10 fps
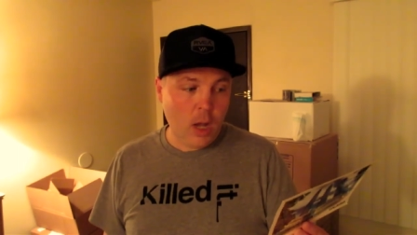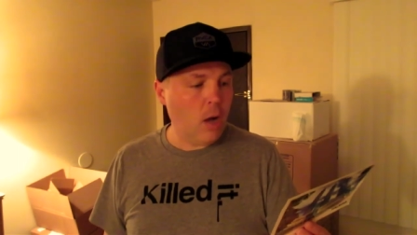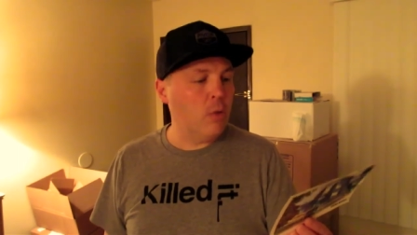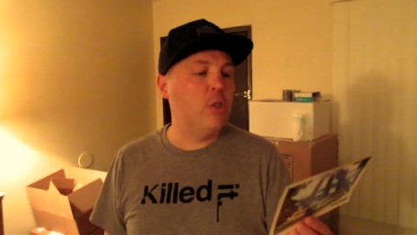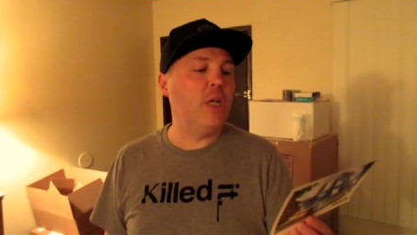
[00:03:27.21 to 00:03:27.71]

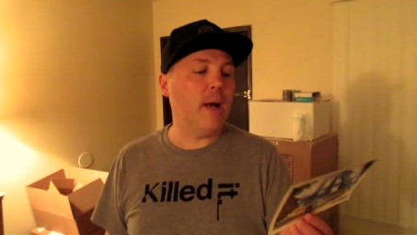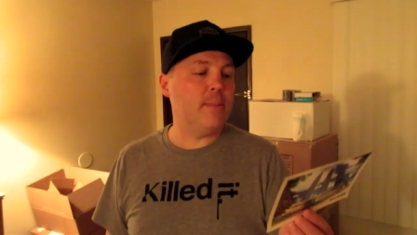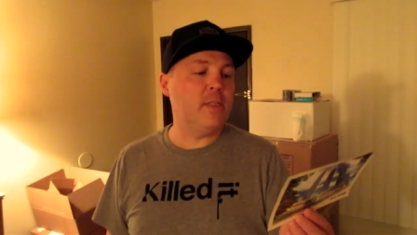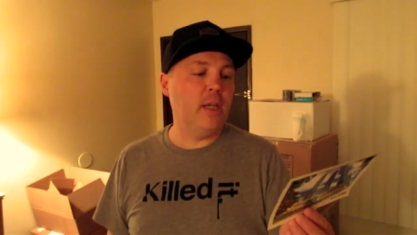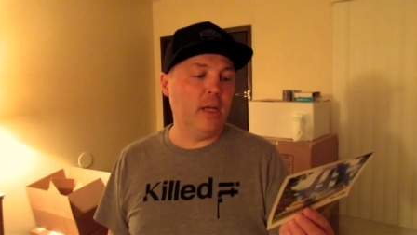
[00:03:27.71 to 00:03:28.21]
Oh,
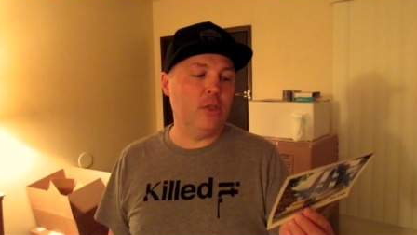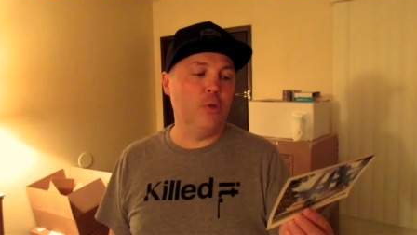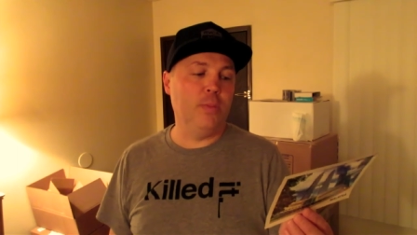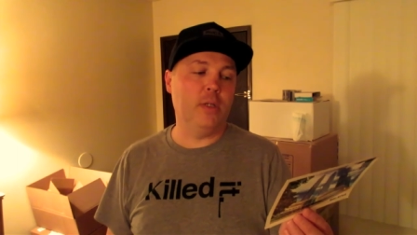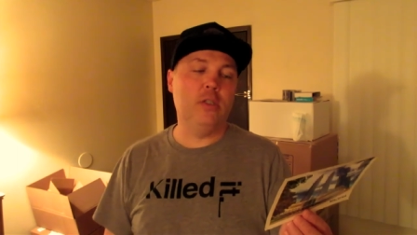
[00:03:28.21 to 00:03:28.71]
Chopstick,
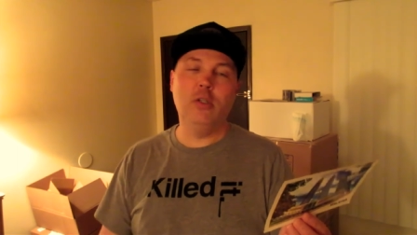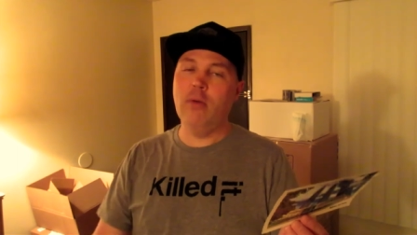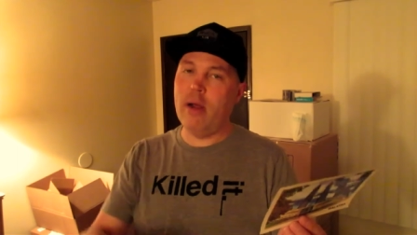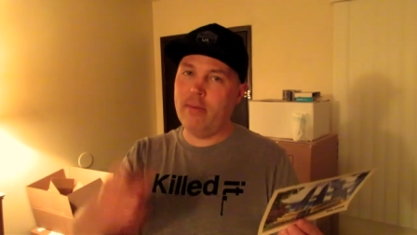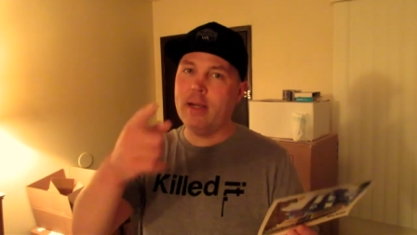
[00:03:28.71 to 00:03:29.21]
2 plus
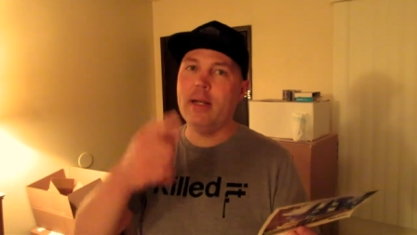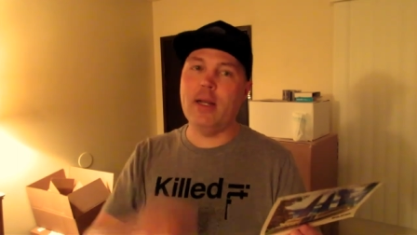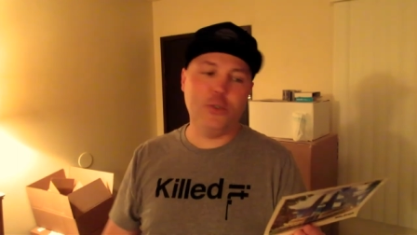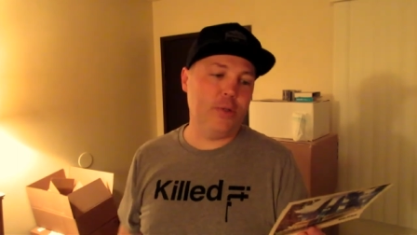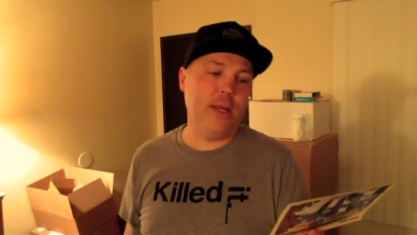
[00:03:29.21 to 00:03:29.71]
2. I
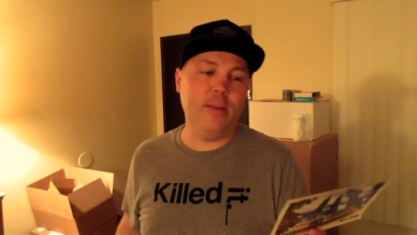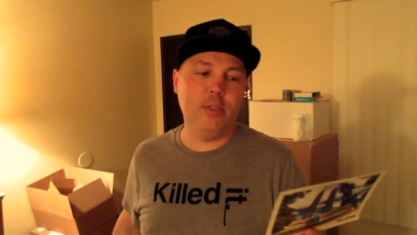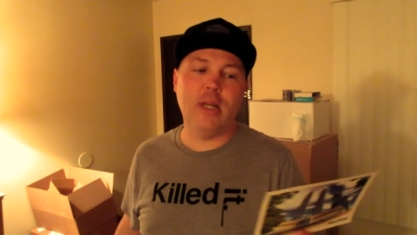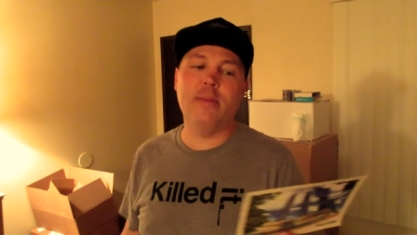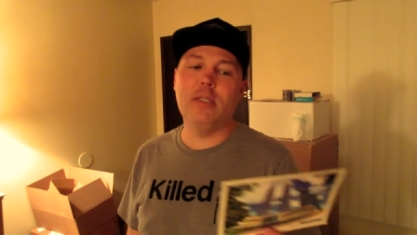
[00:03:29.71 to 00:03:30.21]
recognize your name,
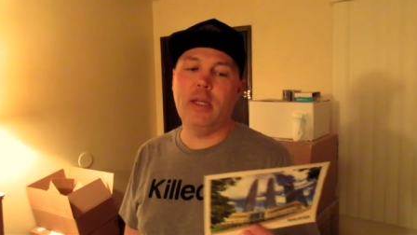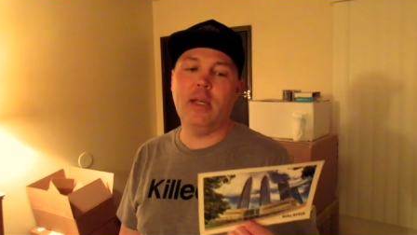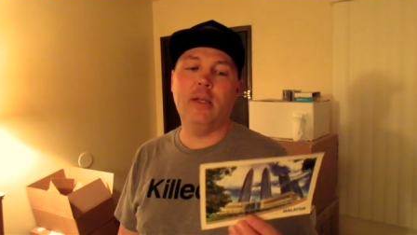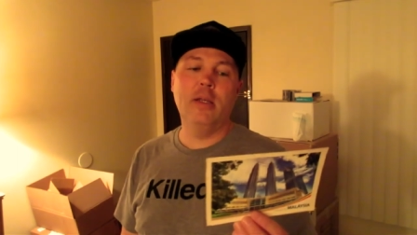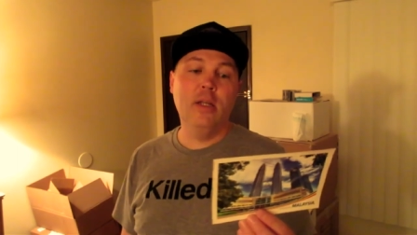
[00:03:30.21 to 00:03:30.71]

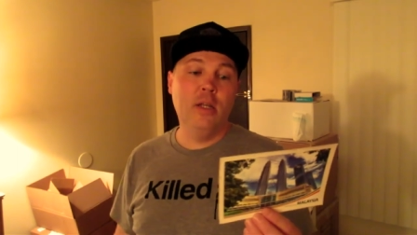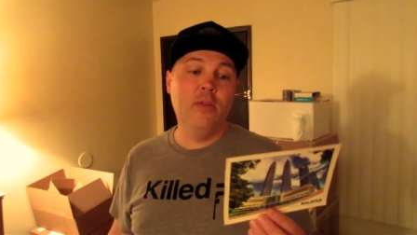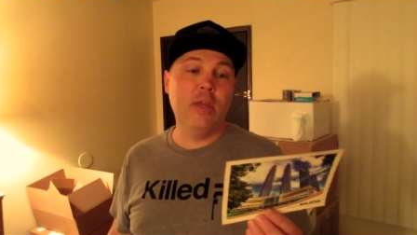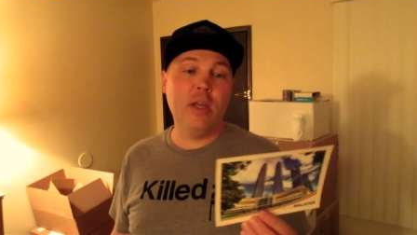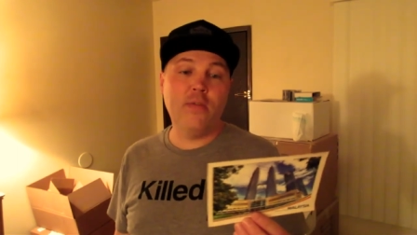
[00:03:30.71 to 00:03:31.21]
Chopstick.
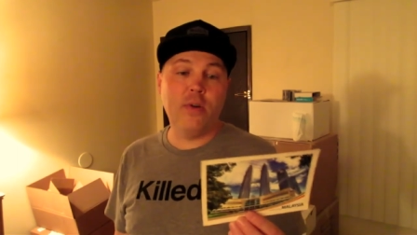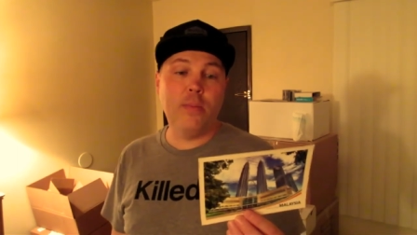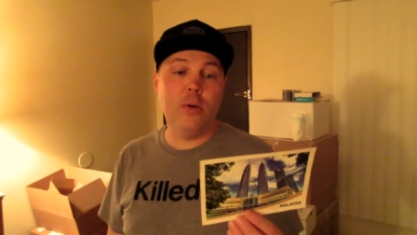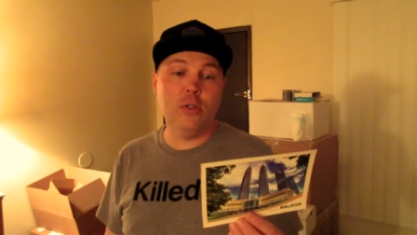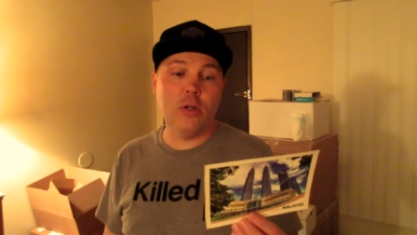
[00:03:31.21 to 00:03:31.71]
Thank you for
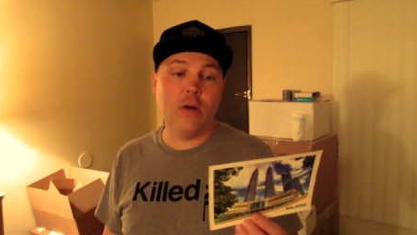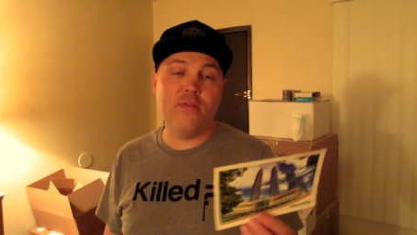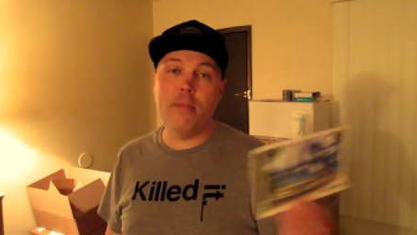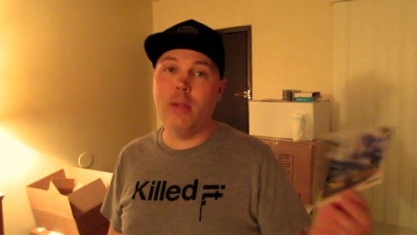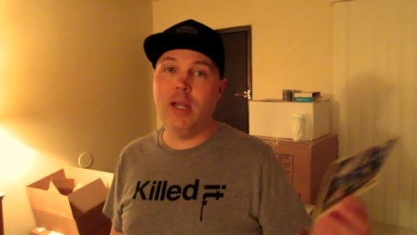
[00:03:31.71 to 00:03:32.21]
the
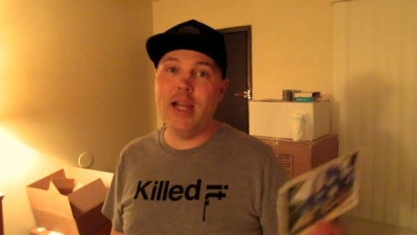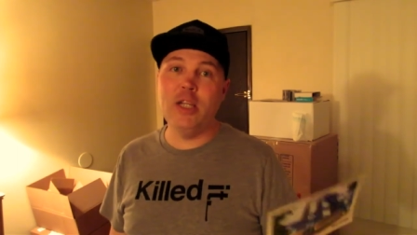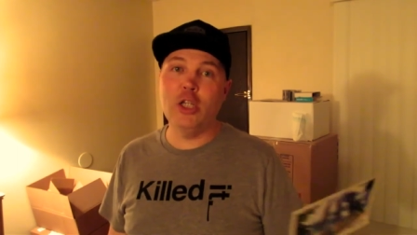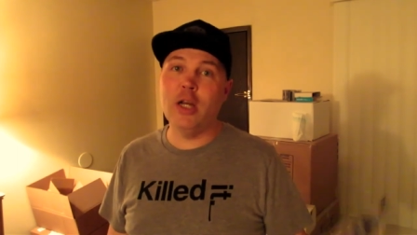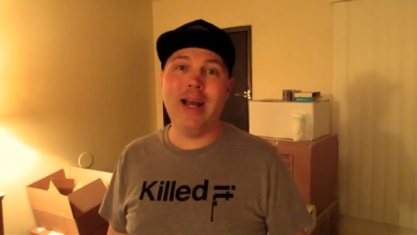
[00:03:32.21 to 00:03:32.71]
postcard from
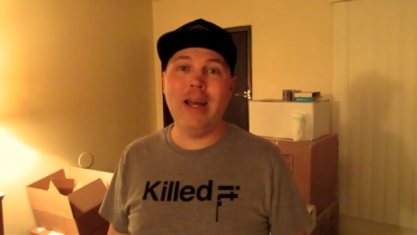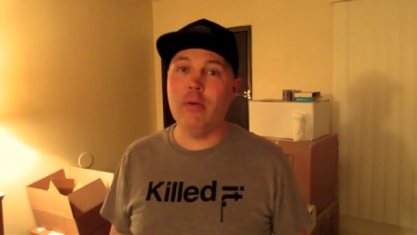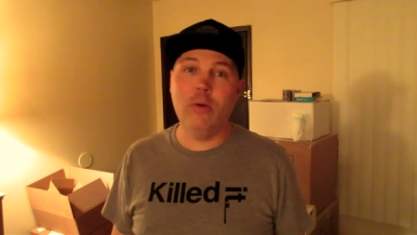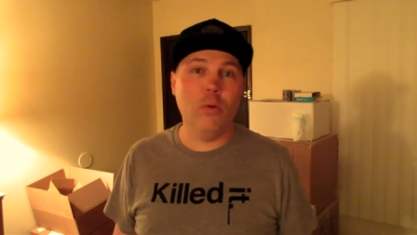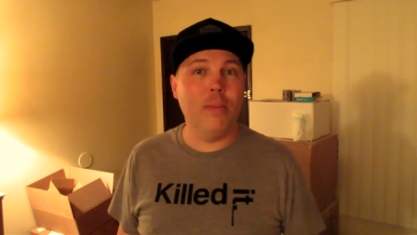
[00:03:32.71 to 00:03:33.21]
Malaysia. I
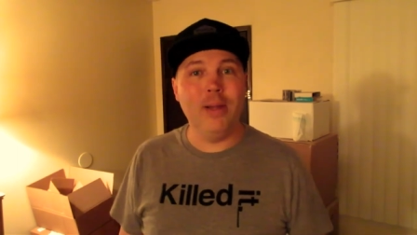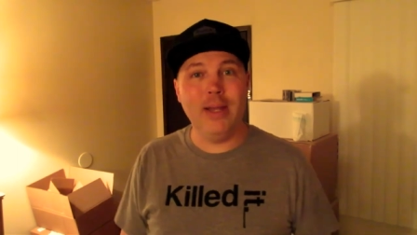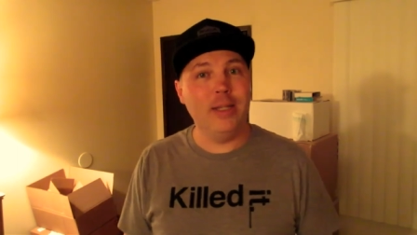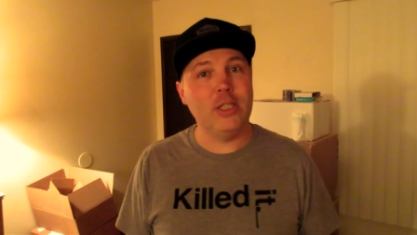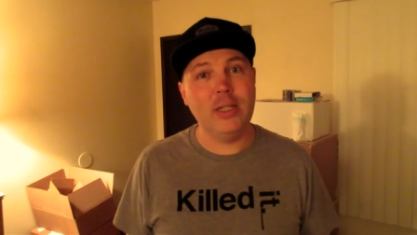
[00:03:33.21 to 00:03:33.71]
don't know where
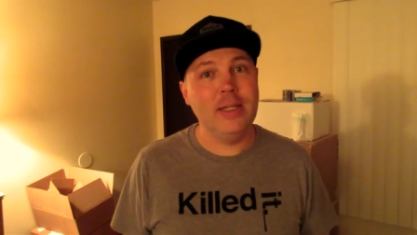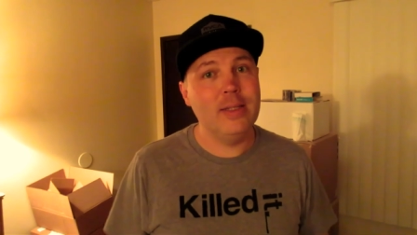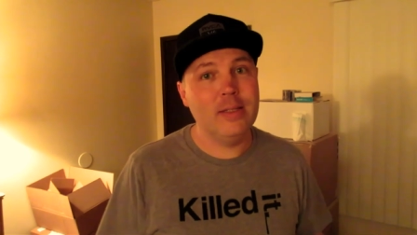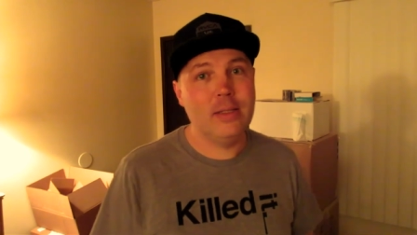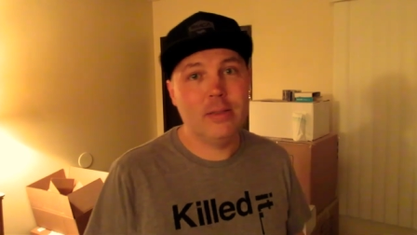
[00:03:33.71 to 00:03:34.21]
Malaysia
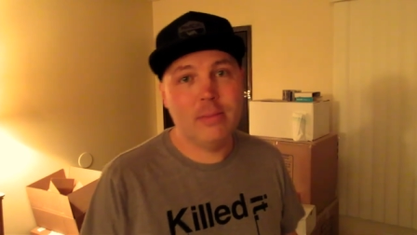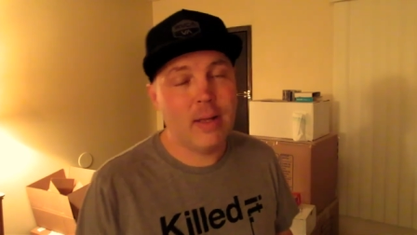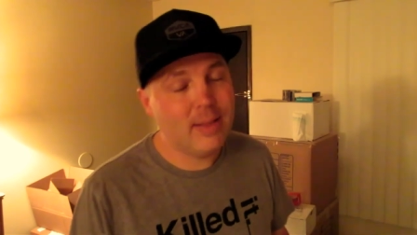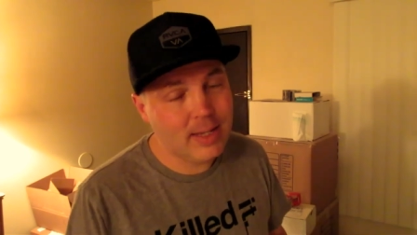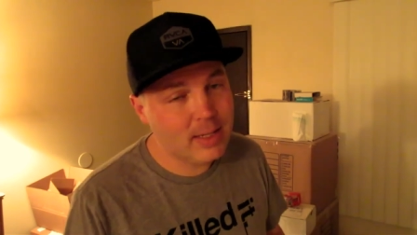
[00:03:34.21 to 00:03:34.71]
is.
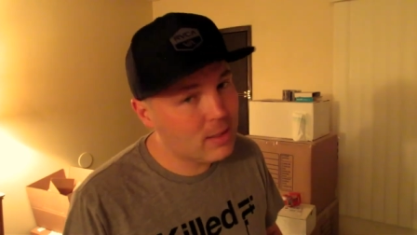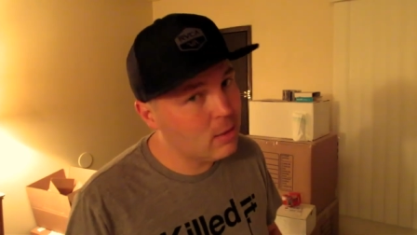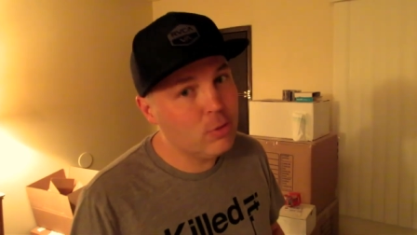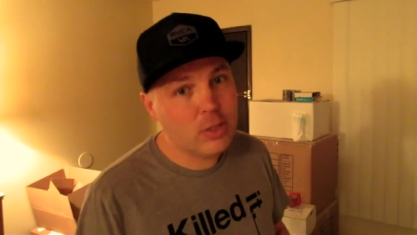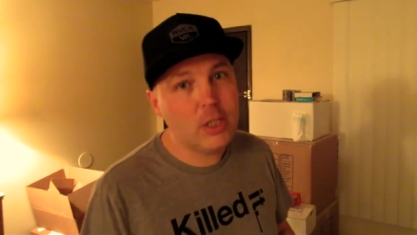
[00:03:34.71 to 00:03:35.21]
I think it's
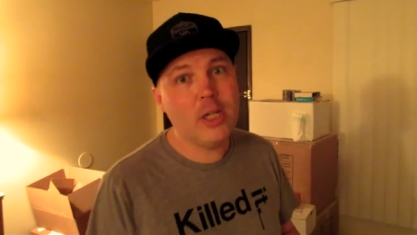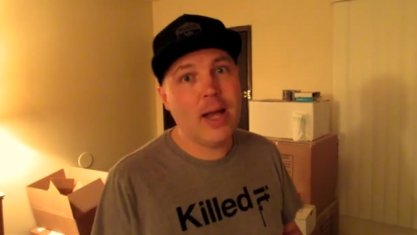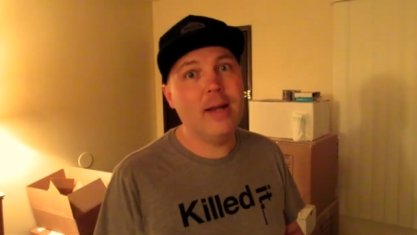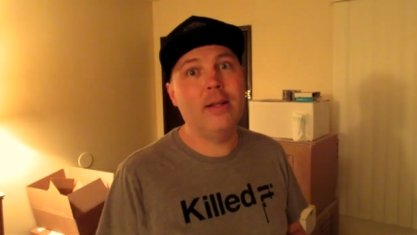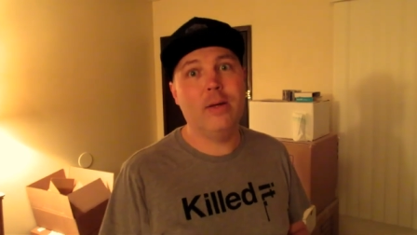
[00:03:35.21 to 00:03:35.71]
close to
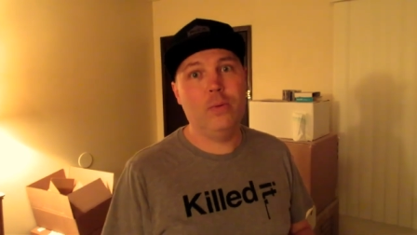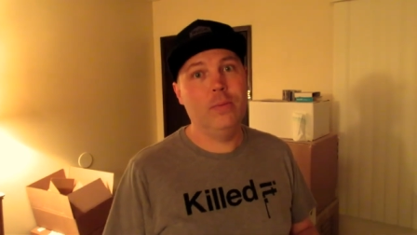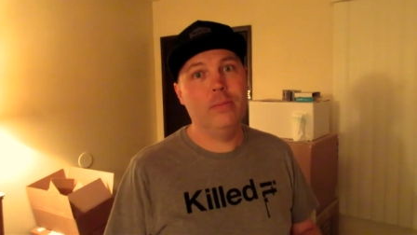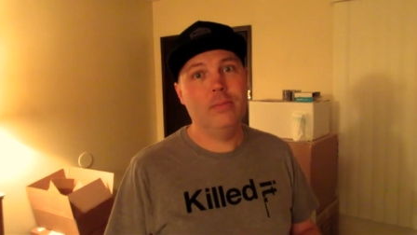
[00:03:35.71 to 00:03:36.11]
China, though.